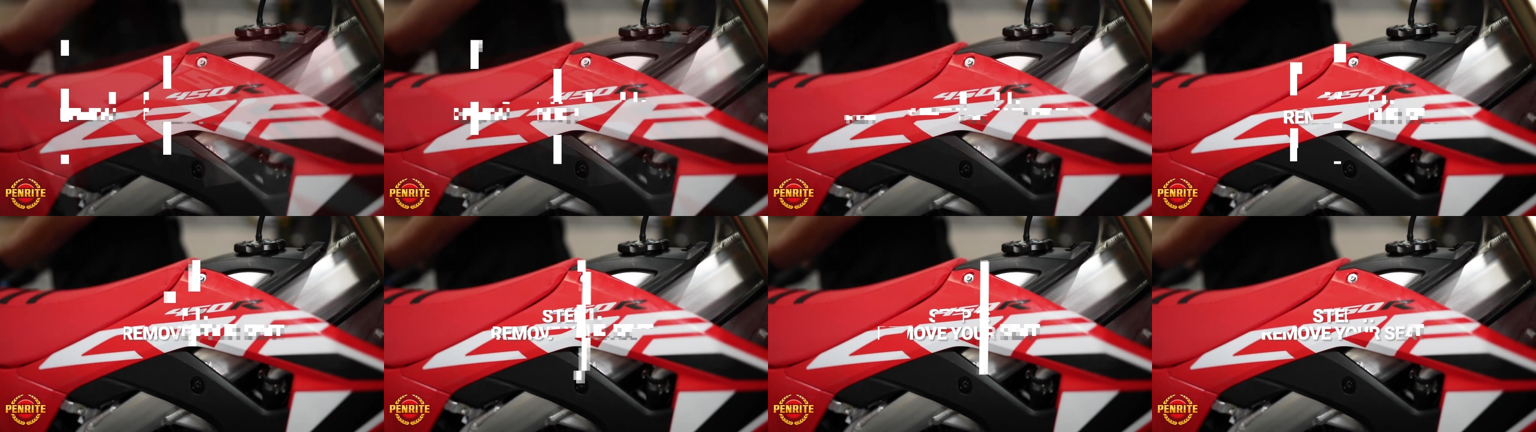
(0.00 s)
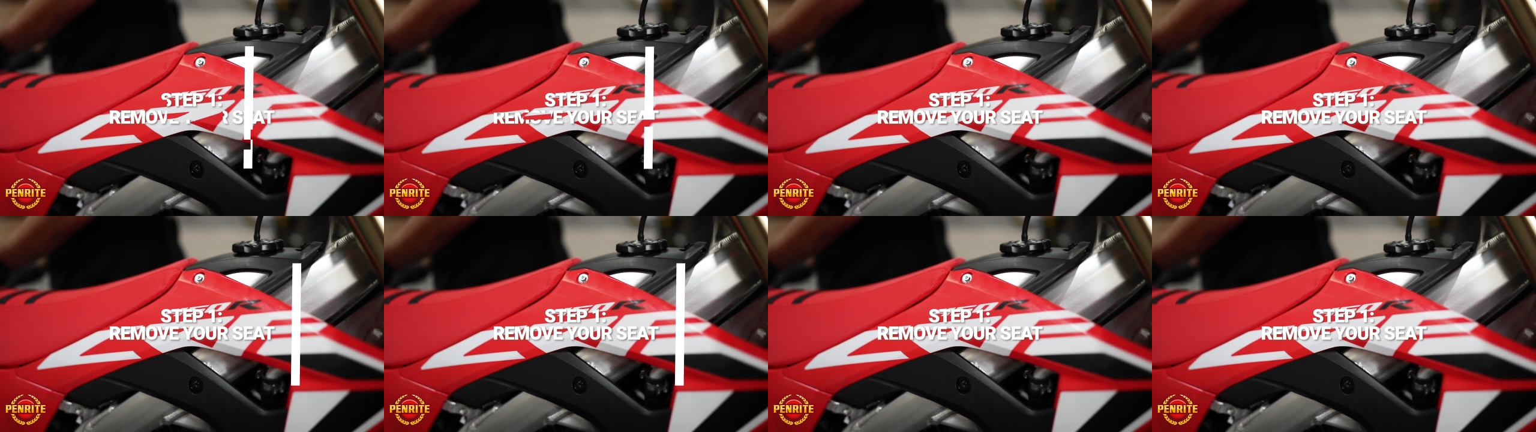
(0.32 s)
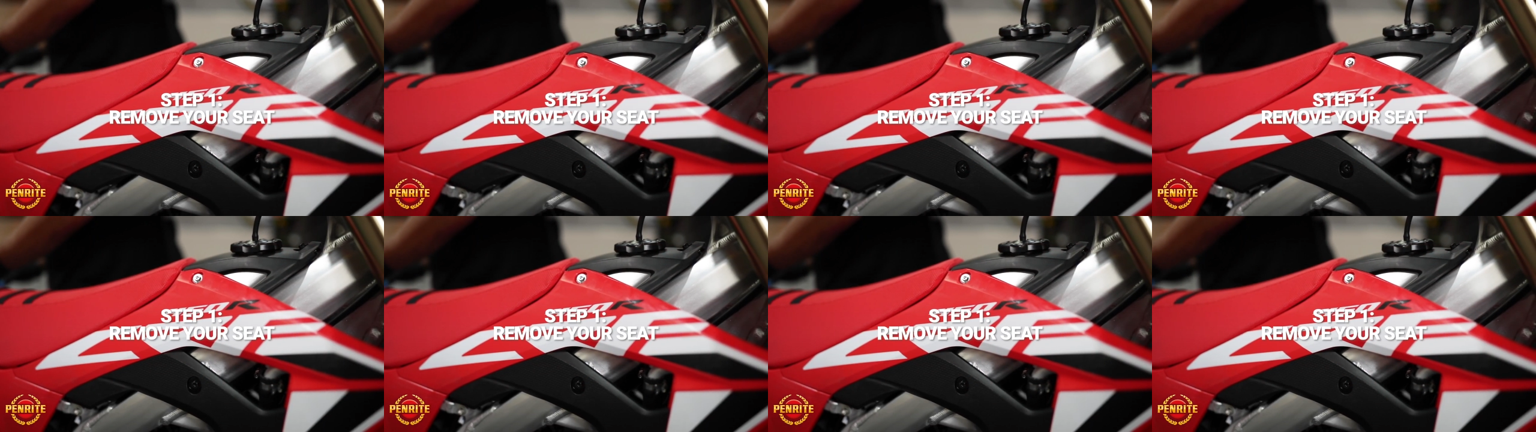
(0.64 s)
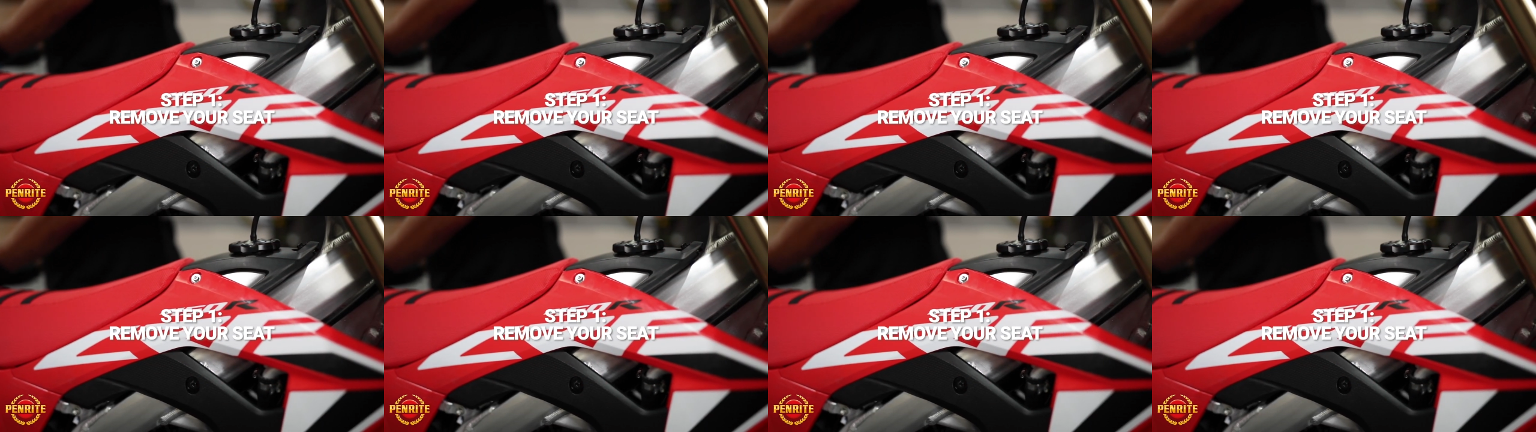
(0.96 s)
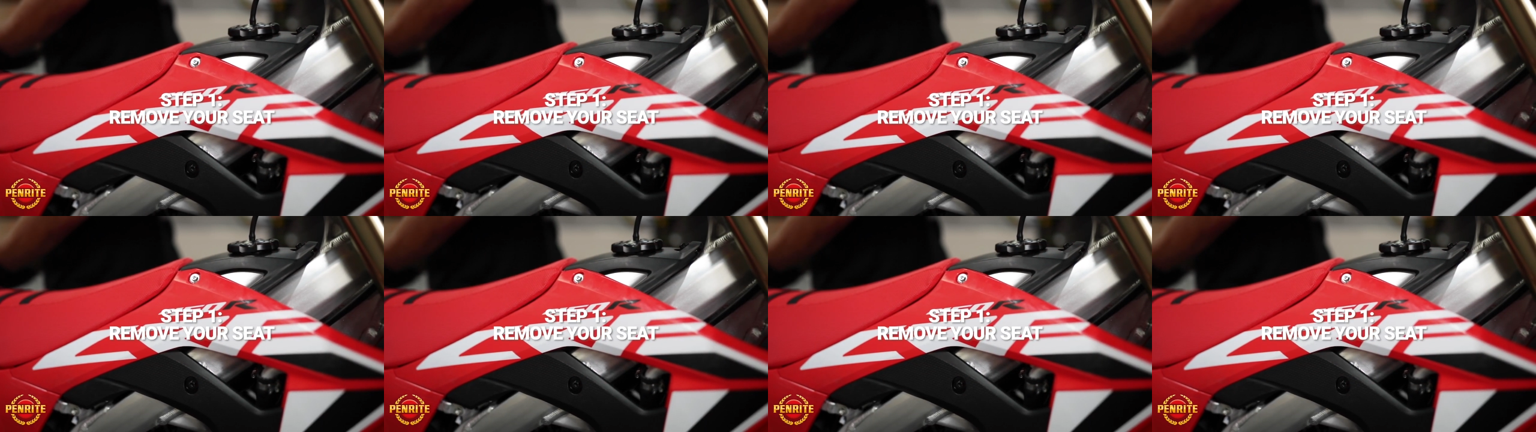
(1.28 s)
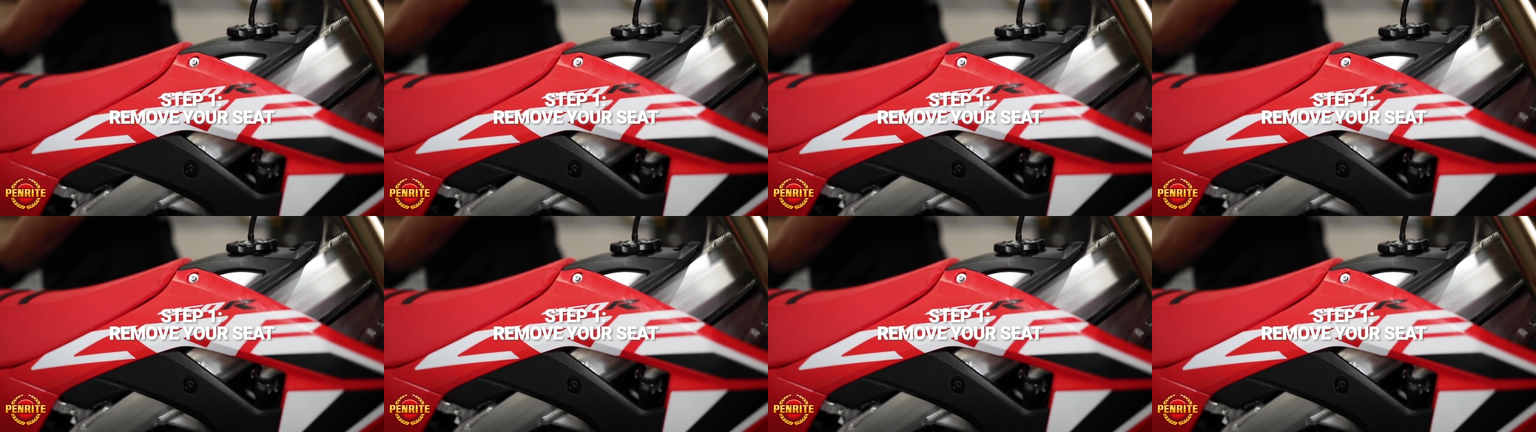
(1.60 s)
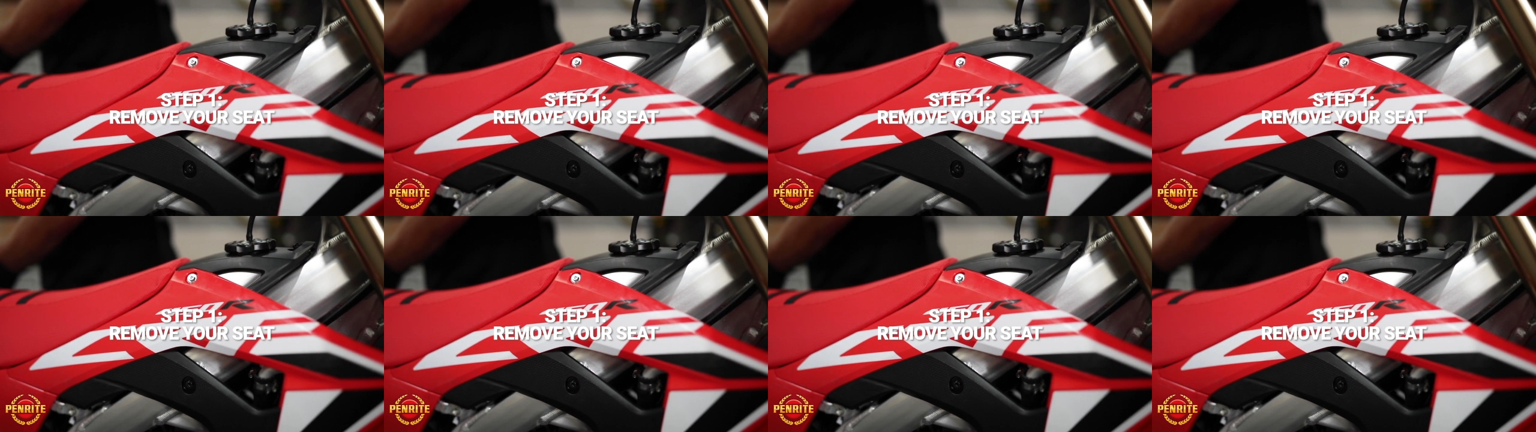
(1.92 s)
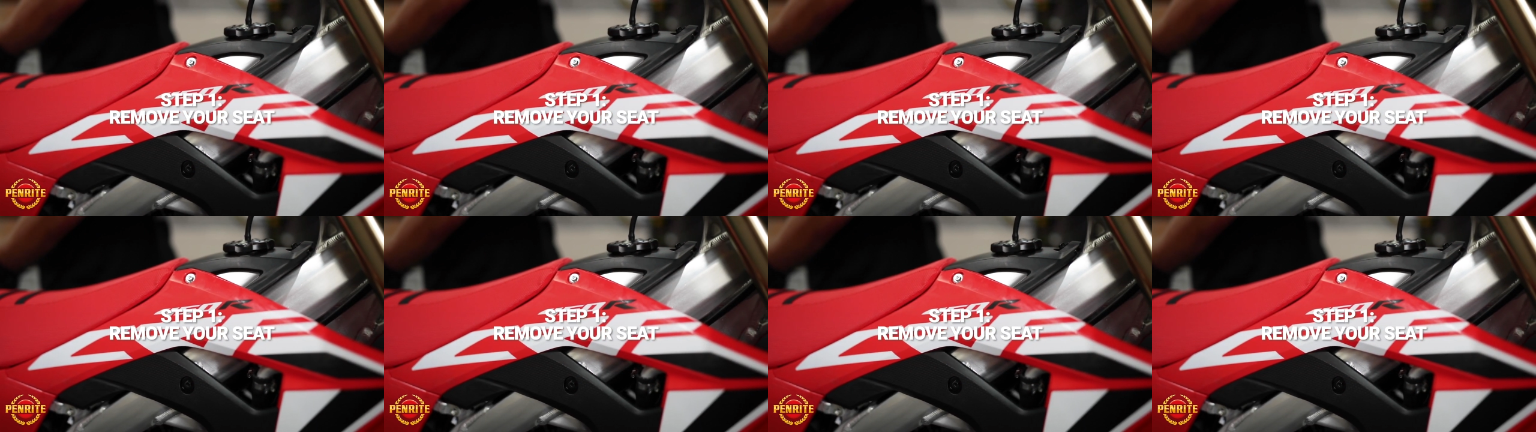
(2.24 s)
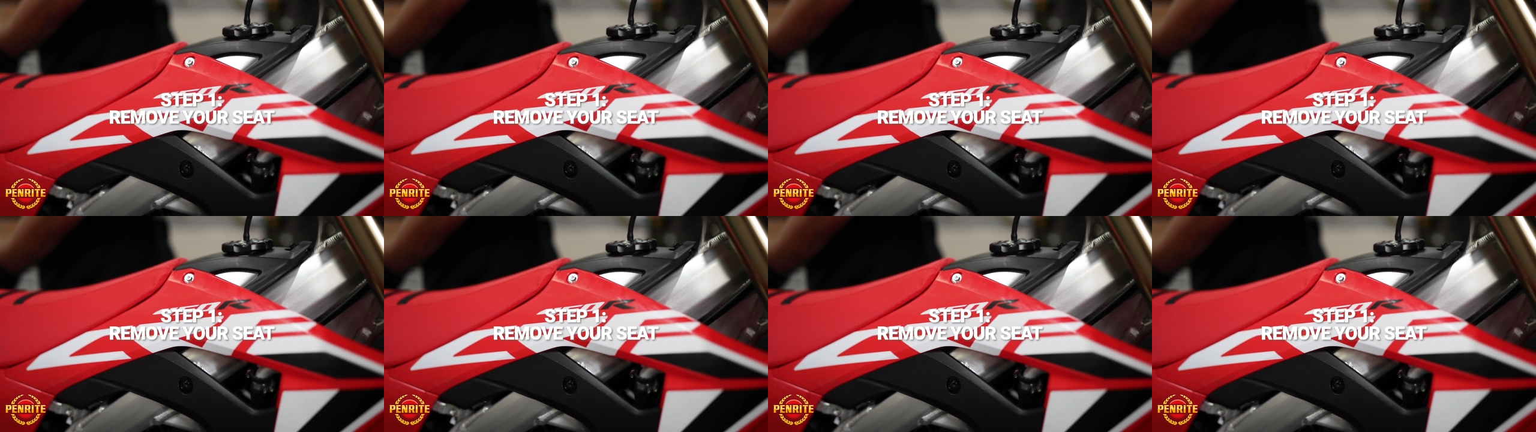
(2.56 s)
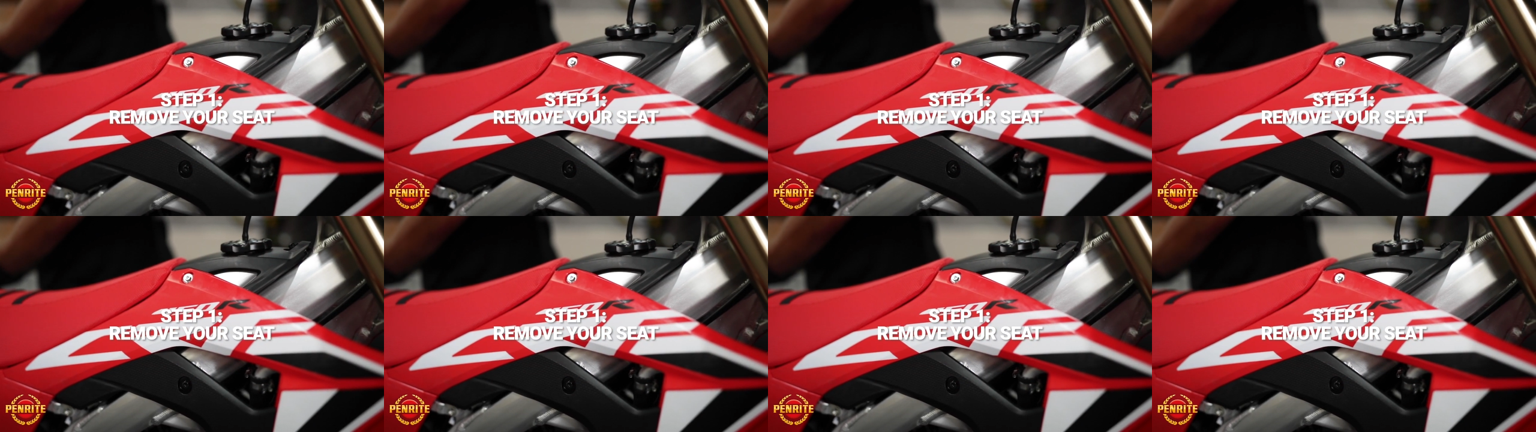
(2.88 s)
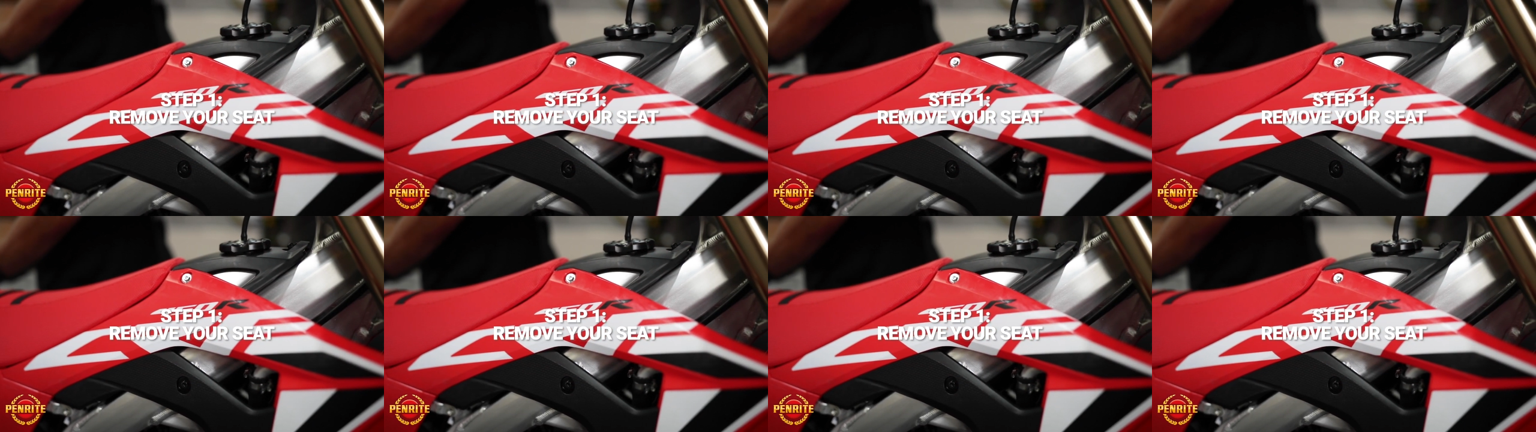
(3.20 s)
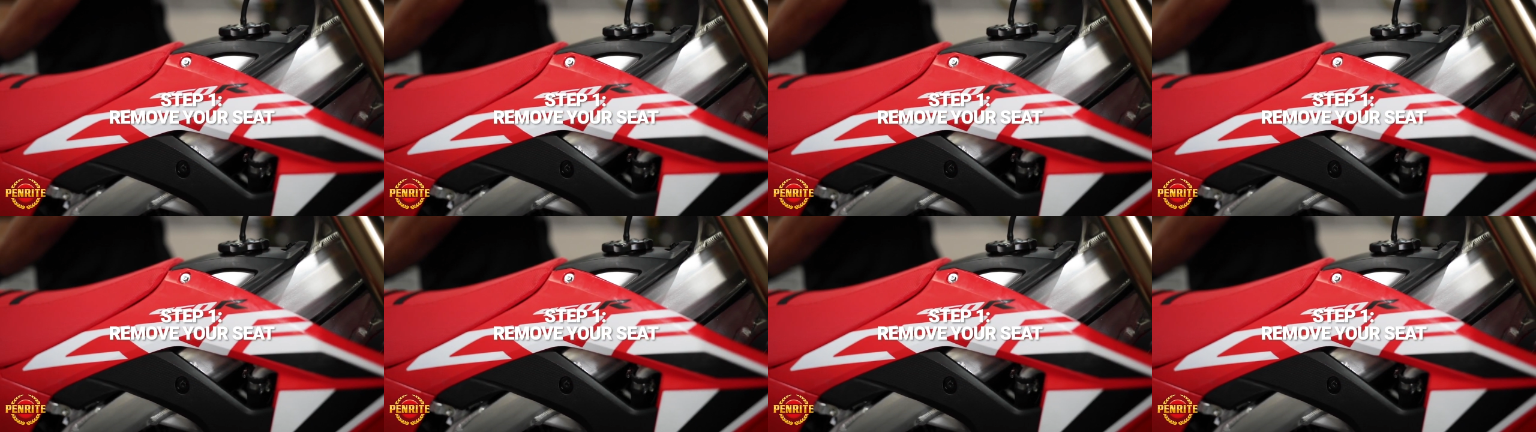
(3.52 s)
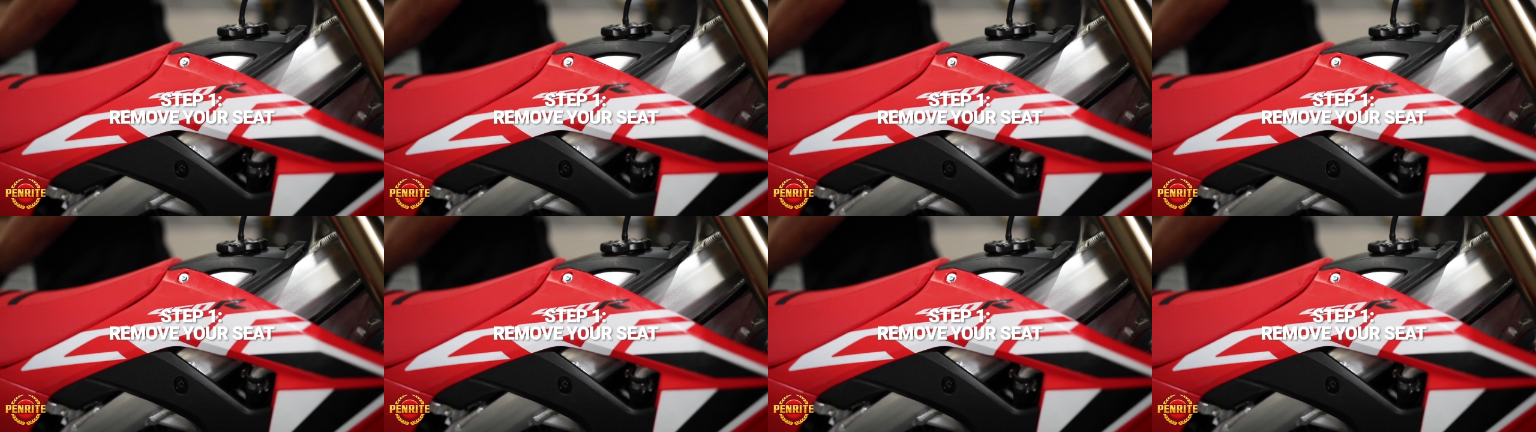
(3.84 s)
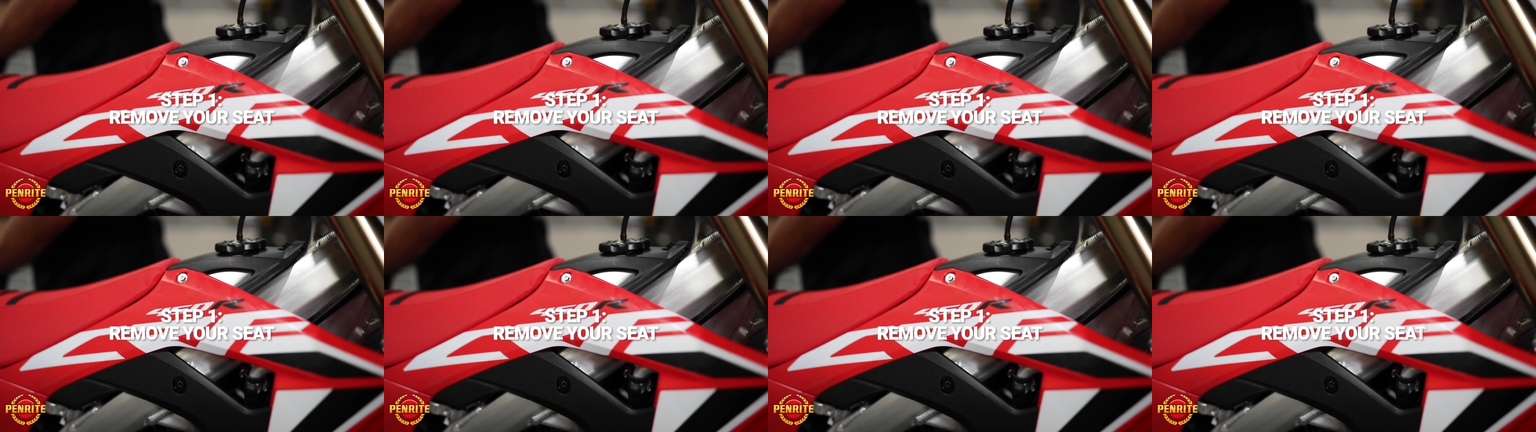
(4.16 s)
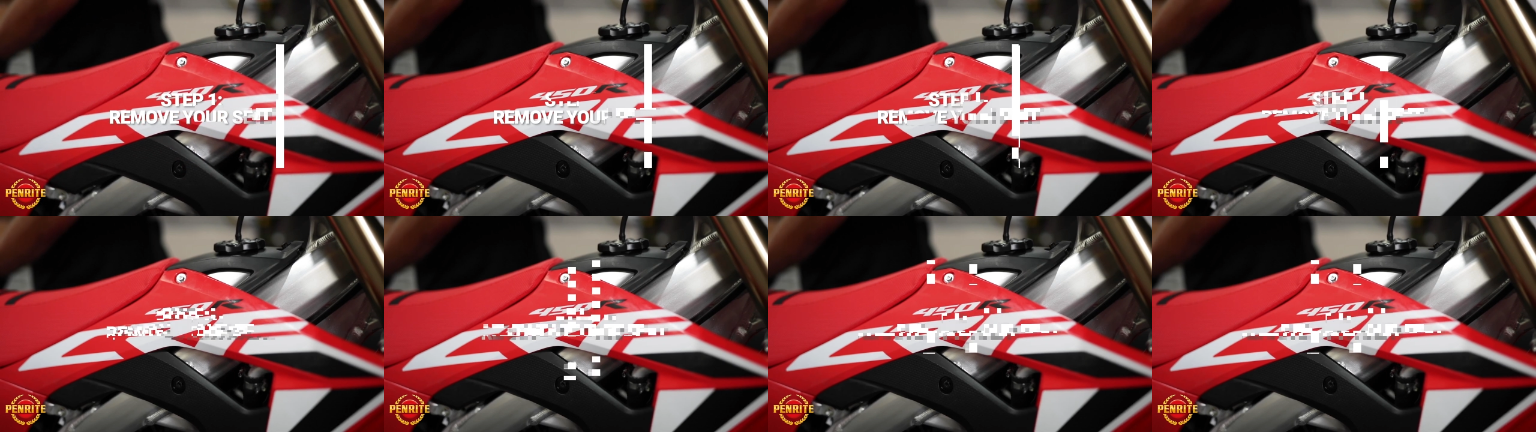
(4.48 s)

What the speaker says: (no speaker visible)